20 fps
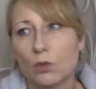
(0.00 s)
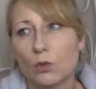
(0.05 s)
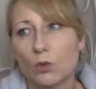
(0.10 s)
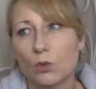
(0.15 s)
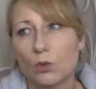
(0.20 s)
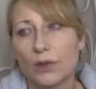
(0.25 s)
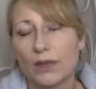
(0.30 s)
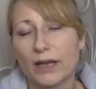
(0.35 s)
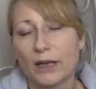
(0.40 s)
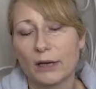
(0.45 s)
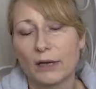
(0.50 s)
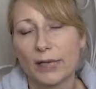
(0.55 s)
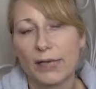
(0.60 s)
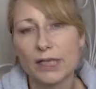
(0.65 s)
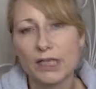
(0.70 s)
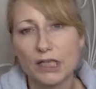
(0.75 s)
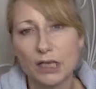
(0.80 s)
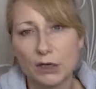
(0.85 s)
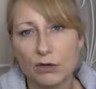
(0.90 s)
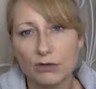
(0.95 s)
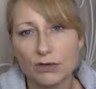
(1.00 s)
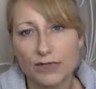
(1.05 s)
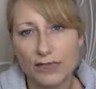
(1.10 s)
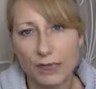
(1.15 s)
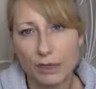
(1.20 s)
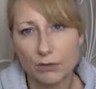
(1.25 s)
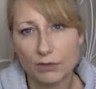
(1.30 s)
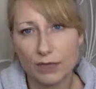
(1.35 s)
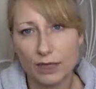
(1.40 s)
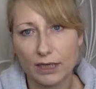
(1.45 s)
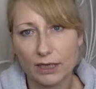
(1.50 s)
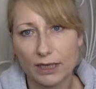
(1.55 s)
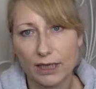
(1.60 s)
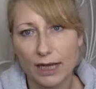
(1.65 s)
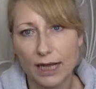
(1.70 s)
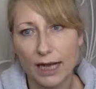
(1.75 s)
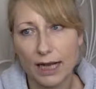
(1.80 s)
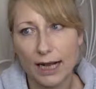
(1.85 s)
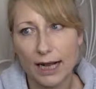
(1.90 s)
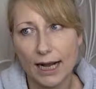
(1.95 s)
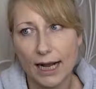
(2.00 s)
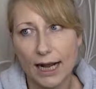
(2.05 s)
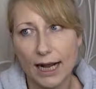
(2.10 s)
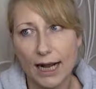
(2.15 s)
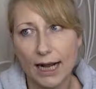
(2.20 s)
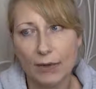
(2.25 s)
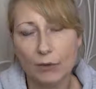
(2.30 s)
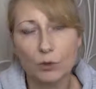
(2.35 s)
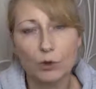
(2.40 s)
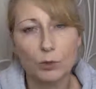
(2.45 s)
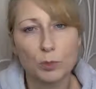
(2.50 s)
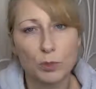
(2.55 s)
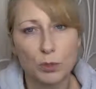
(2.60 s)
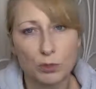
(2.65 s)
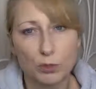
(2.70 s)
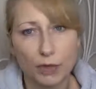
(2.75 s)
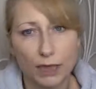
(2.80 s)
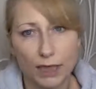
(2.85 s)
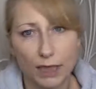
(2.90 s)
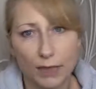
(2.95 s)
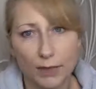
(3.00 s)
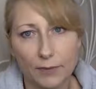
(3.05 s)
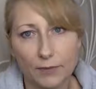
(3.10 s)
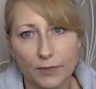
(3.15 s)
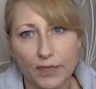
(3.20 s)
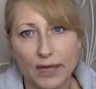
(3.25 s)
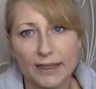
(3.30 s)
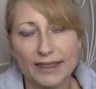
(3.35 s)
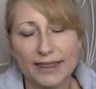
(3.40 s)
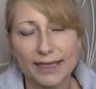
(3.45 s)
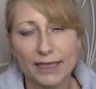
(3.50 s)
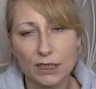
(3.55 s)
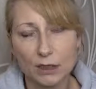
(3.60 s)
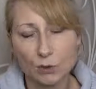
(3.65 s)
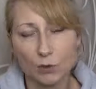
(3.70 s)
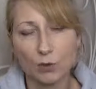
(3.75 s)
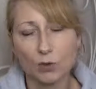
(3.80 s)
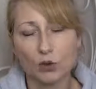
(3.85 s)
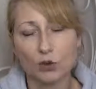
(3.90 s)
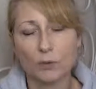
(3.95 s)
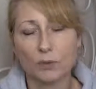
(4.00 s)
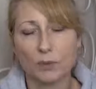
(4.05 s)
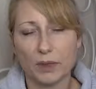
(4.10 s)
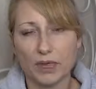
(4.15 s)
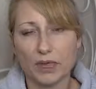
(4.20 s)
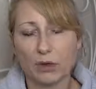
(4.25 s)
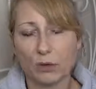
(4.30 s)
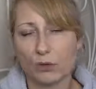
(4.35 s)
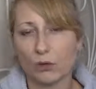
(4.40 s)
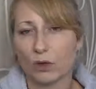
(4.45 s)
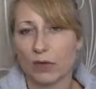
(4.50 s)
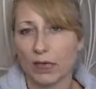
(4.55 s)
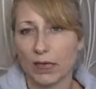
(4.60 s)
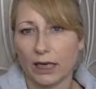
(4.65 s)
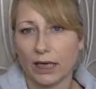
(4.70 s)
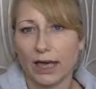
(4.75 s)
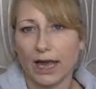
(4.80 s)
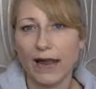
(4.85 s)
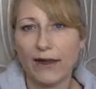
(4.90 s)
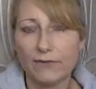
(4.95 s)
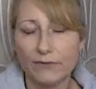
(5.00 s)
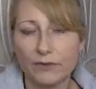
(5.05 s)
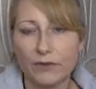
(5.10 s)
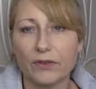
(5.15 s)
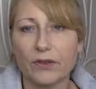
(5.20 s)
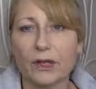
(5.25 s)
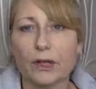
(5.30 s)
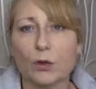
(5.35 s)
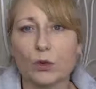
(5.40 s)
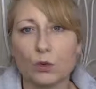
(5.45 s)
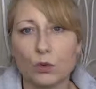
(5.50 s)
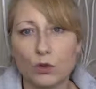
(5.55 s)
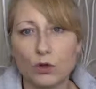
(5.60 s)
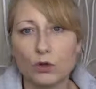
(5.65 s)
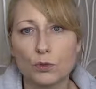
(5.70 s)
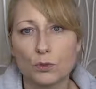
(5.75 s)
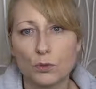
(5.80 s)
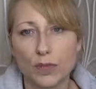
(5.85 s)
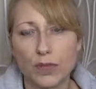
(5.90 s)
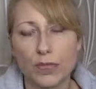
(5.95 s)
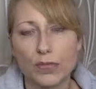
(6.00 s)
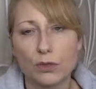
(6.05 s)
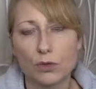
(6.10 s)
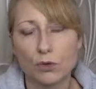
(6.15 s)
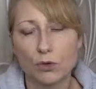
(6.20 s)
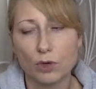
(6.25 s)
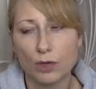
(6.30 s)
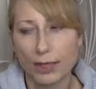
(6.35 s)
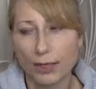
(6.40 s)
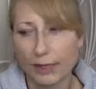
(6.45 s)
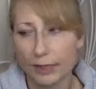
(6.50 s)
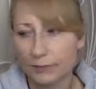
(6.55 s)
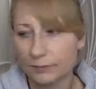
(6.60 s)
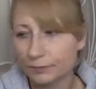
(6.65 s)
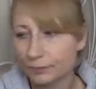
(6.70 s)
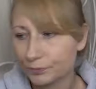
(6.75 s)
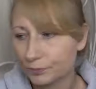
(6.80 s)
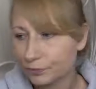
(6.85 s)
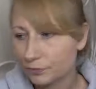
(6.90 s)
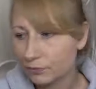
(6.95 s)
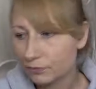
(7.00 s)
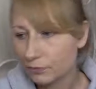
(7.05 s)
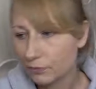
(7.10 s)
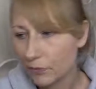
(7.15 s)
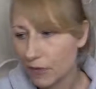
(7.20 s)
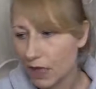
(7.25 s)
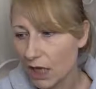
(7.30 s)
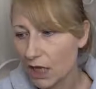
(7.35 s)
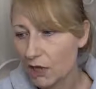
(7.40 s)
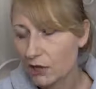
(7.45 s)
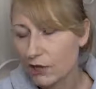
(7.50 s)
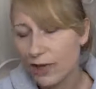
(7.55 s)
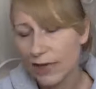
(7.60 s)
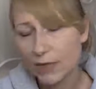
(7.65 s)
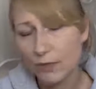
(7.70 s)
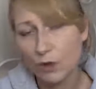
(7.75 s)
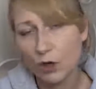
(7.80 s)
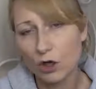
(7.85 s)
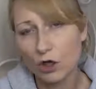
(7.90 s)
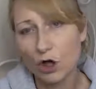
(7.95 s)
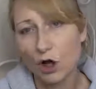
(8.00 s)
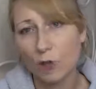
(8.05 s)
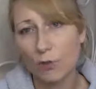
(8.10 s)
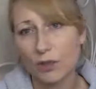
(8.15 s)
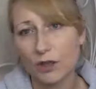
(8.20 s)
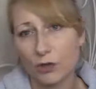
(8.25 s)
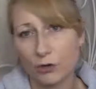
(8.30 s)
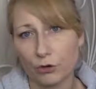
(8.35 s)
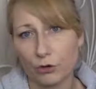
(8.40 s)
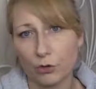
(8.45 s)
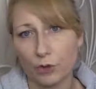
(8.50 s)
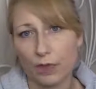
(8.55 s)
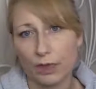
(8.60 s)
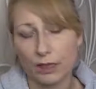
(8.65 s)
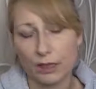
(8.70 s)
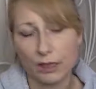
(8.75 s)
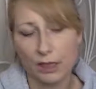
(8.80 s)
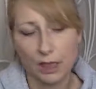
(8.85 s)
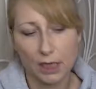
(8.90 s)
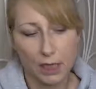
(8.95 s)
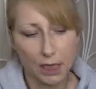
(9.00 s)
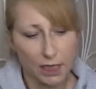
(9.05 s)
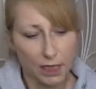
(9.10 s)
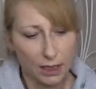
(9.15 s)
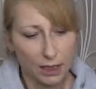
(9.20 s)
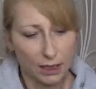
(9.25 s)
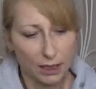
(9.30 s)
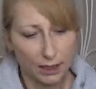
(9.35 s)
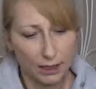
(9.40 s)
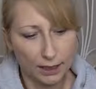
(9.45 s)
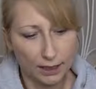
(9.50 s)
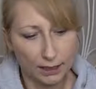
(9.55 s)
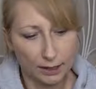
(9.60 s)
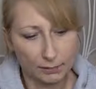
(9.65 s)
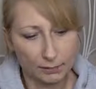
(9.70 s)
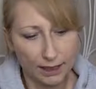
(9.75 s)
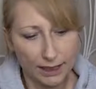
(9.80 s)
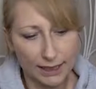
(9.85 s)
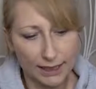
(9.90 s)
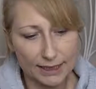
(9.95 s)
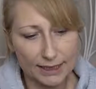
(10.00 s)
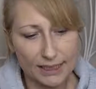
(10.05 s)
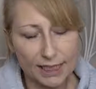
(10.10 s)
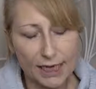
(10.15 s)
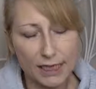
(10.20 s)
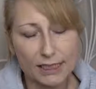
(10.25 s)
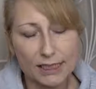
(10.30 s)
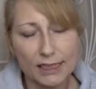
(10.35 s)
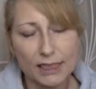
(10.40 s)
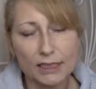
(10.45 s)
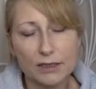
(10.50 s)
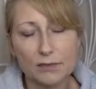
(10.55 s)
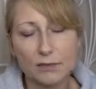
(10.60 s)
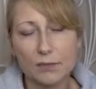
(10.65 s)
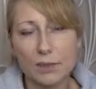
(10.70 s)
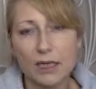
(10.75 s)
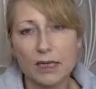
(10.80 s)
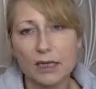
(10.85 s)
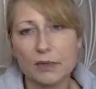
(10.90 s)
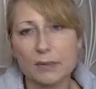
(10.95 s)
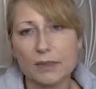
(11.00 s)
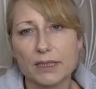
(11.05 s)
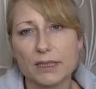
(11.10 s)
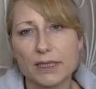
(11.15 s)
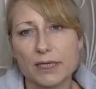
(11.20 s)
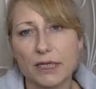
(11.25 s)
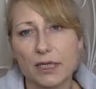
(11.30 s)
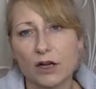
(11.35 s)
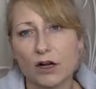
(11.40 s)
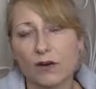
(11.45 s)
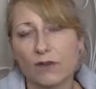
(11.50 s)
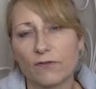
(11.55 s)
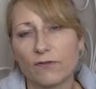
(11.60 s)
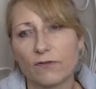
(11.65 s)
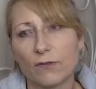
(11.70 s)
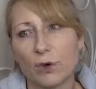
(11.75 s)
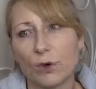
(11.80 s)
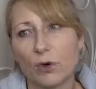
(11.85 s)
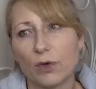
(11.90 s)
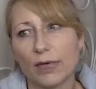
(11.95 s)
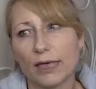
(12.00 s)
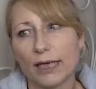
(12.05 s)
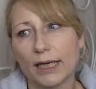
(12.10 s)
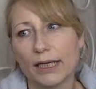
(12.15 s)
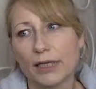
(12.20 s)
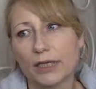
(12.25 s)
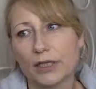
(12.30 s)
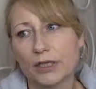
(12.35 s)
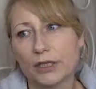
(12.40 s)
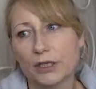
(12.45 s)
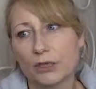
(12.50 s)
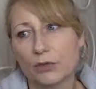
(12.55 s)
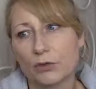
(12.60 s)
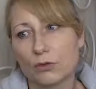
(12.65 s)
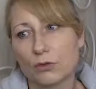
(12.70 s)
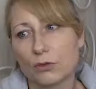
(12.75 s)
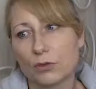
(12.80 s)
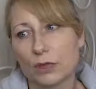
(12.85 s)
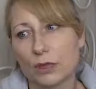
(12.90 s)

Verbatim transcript: without any shadow of a doubt that I would be okay, that this would be okay, everything would be okay. So that's what got me through it. Um, like I say, I did make the mistake of falling into